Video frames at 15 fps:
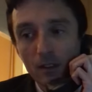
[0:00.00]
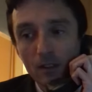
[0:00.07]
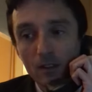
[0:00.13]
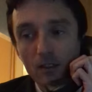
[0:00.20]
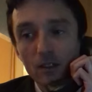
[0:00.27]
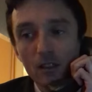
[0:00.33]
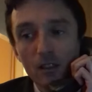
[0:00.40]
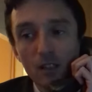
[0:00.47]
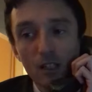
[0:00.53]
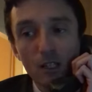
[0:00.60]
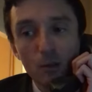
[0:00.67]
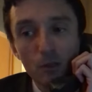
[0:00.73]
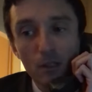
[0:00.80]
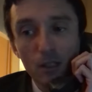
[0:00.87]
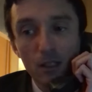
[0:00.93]
Sarah,
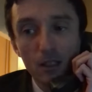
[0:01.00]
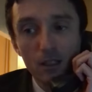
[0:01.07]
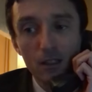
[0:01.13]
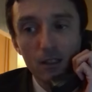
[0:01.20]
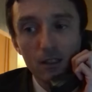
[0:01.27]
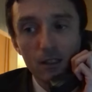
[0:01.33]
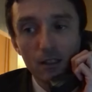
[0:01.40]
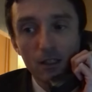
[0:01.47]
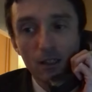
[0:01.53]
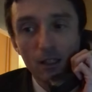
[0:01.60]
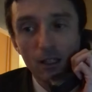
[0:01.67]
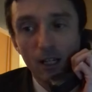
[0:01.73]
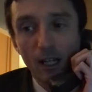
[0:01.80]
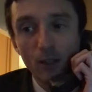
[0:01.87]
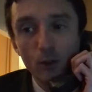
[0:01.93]

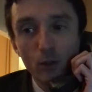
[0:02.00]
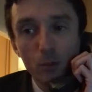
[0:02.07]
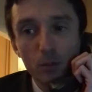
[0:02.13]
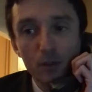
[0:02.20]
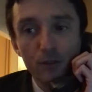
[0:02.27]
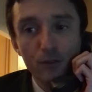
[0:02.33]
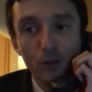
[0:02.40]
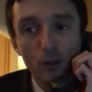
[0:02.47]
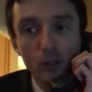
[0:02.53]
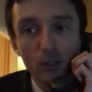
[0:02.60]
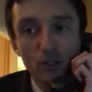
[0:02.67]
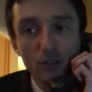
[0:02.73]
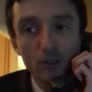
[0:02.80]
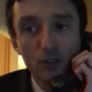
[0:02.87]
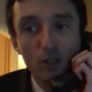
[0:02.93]
I, I know you're playing
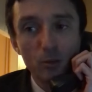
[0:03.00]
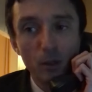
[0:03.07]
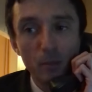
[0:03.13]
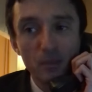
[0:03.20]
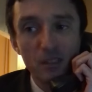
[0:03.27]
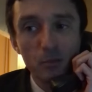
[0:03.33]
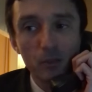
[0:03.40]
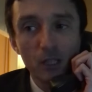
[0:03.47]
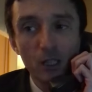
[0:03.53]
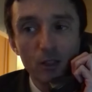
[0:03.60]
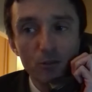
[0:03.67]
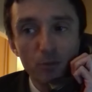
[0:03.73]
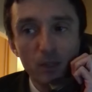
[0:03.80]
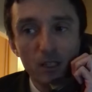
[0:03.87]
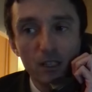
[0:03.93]
Fortnite just now, but I'm in the middle
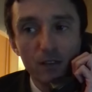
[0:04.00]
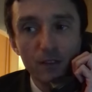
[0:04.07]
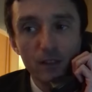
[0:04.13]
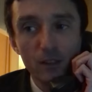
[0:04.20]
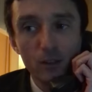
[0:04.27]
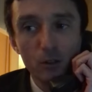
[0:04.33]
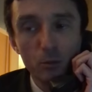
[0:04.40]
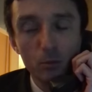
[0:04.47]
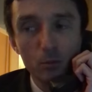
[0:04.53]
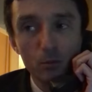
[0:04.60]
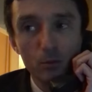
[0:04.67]
of making a video.